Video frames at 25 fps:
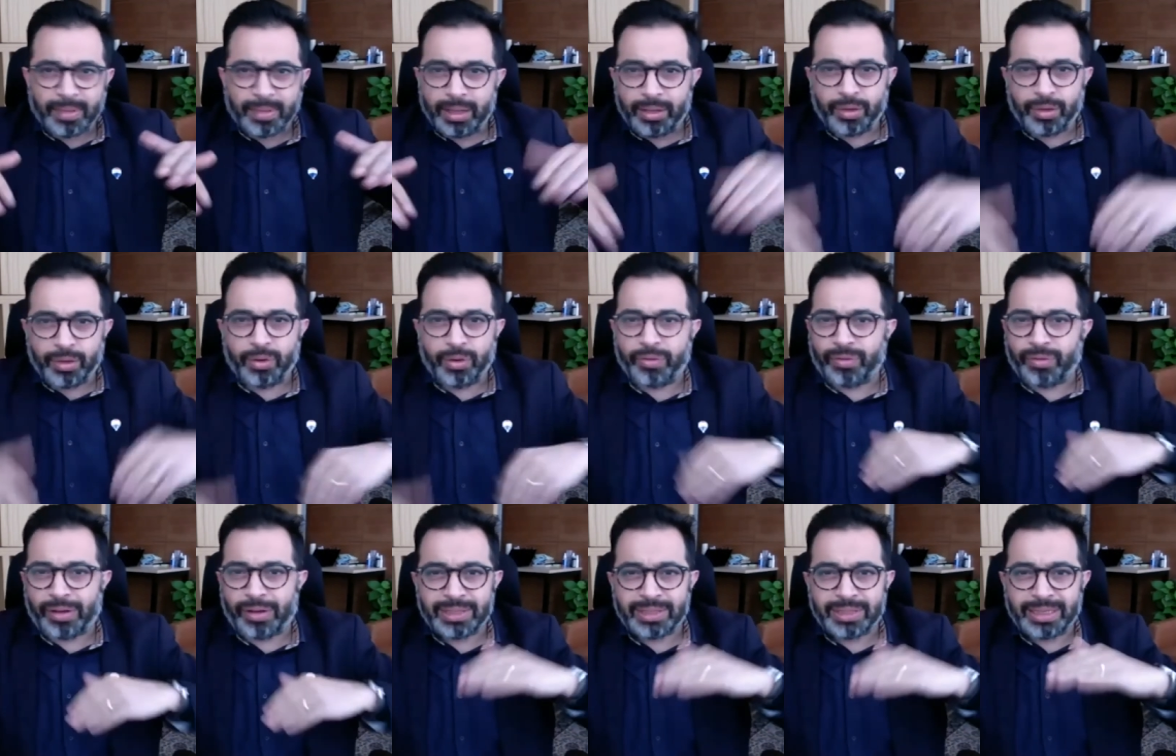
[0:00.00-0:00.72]
you know if
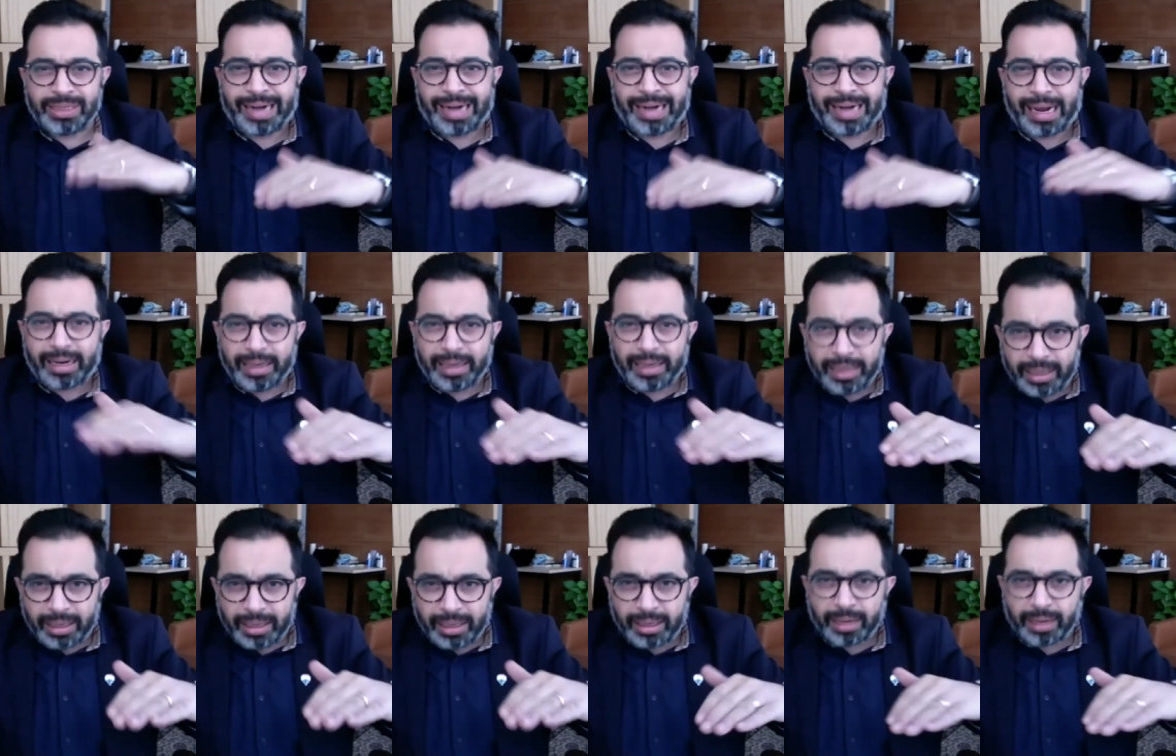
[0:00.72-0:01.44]
i was a dry
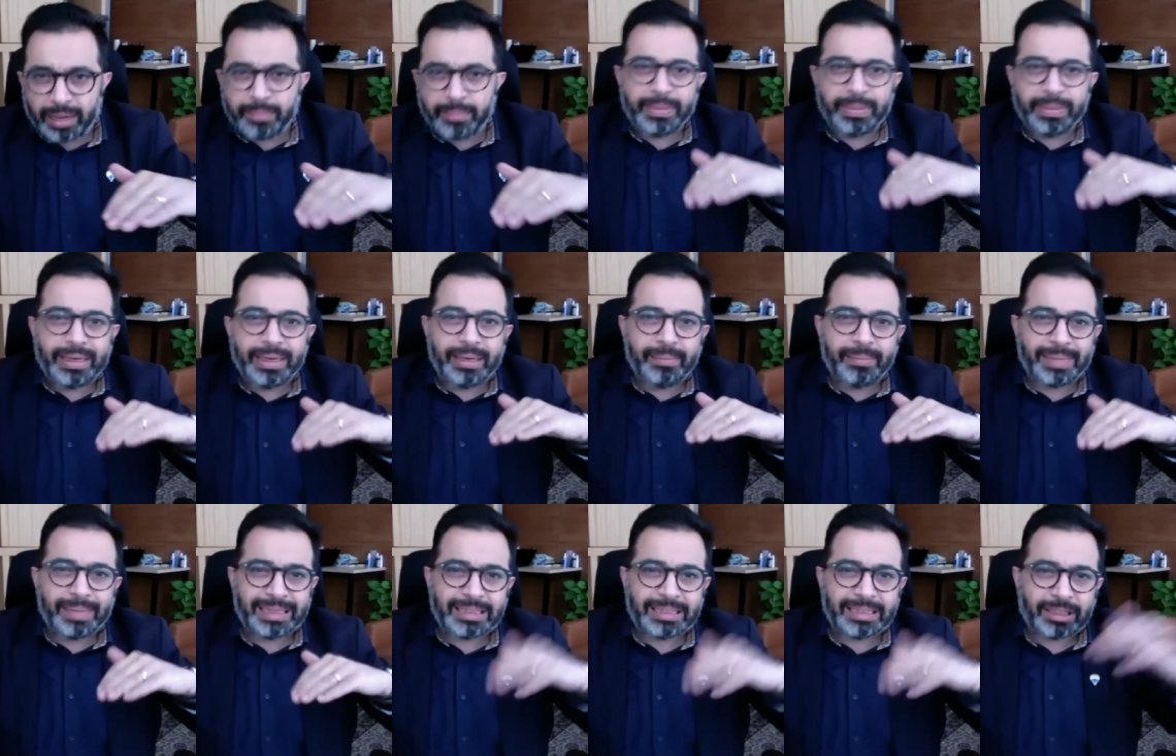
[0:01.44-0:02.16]
cleaning company
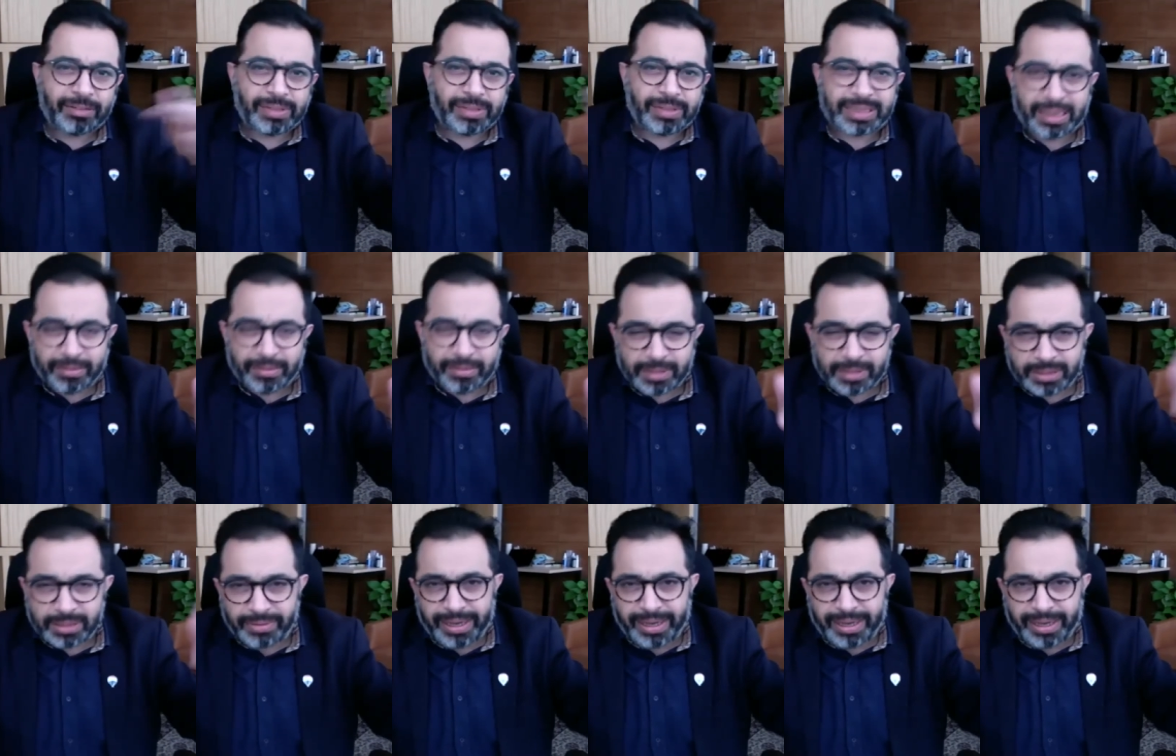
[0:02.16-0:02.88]
my service
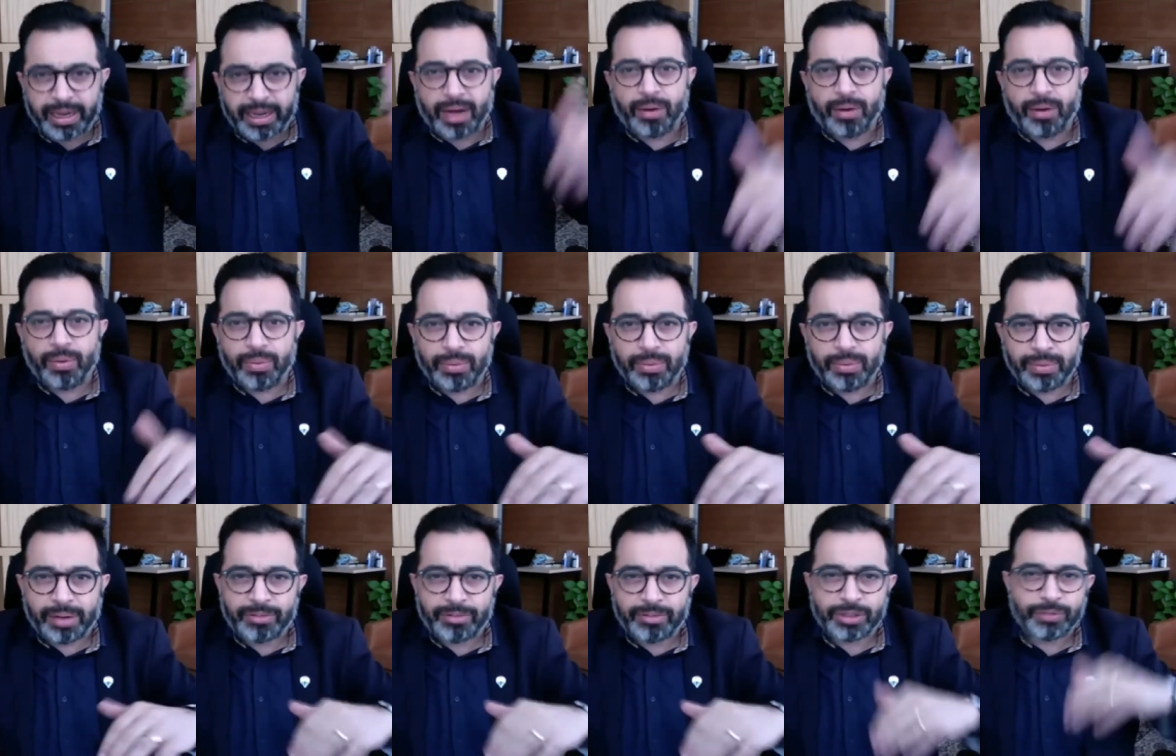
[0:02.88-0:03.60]
levels went down
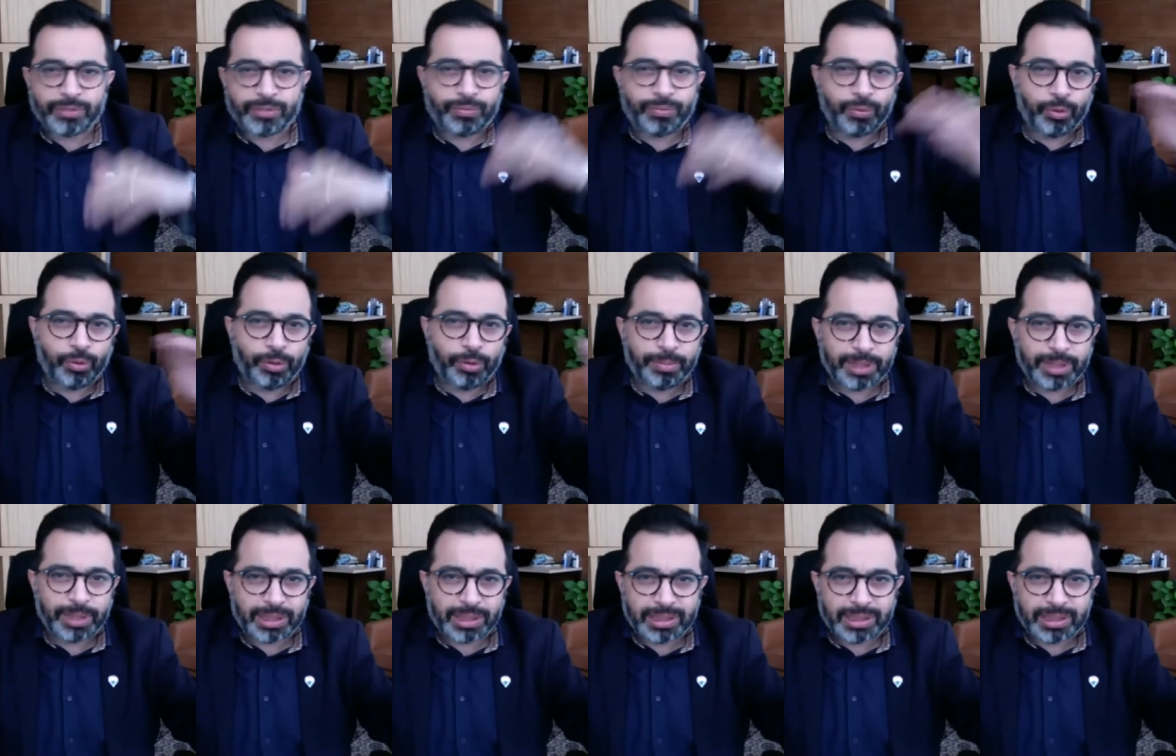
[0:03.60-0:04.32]
i was a
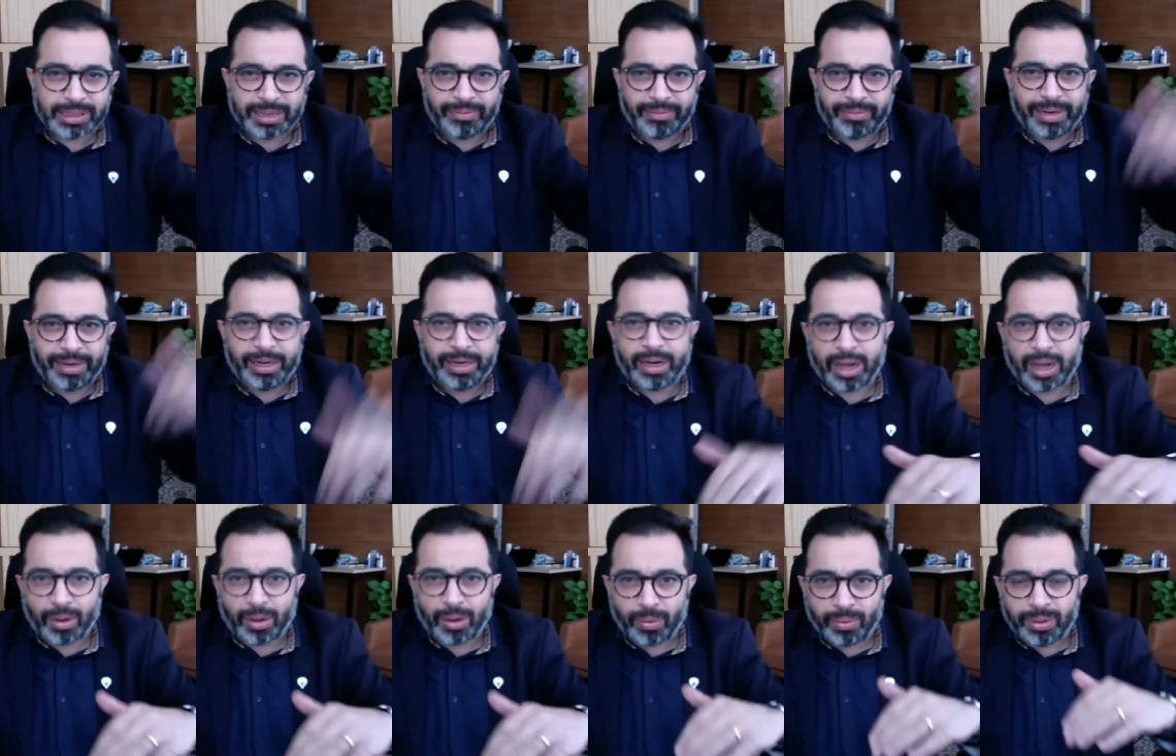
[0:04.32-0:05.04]
food business i went
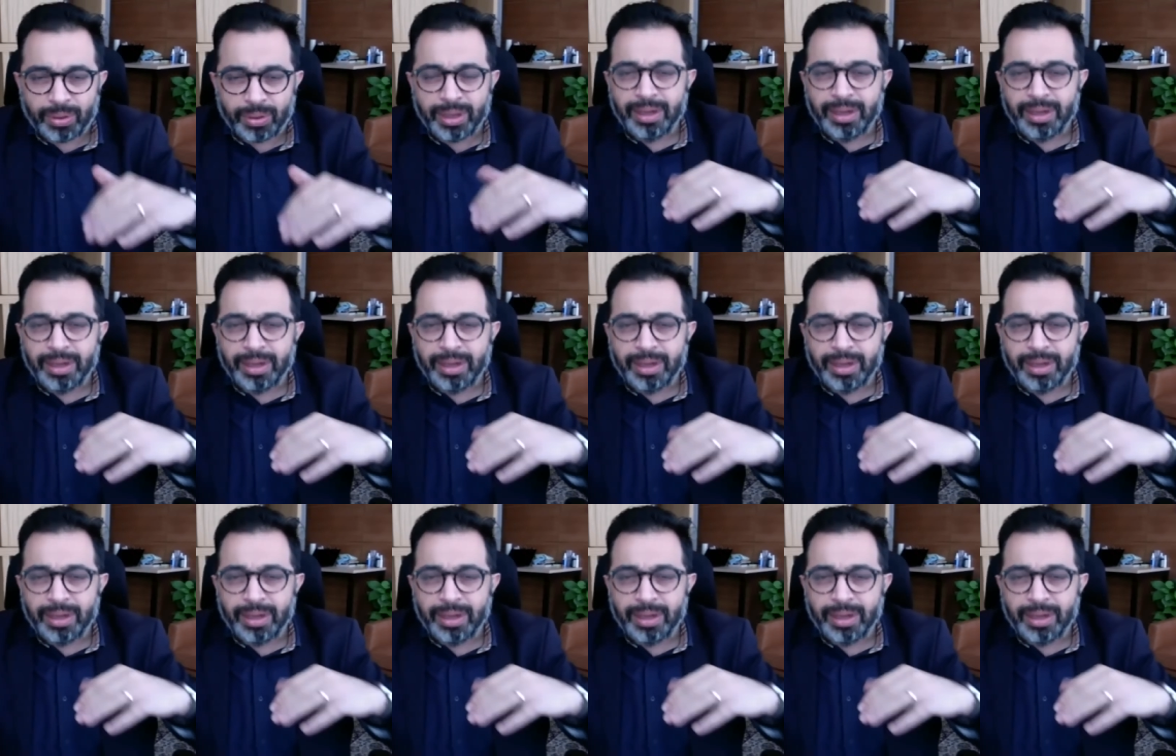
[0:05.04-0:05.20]
down